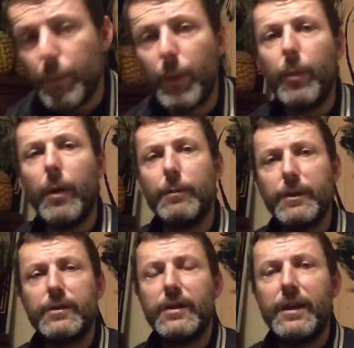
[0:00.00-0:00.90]
But what I'm going
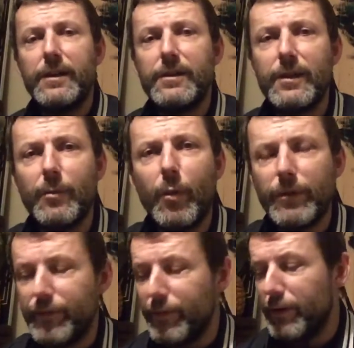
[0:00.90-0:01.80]
to say is that what
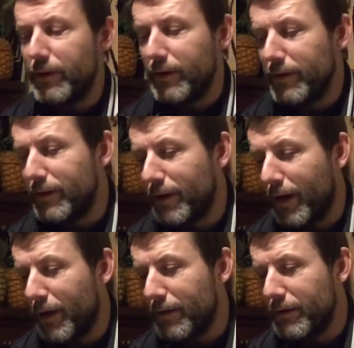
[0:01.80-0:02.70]
the fuck, you
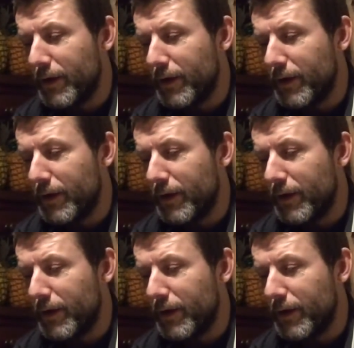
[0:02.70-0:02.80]
can't,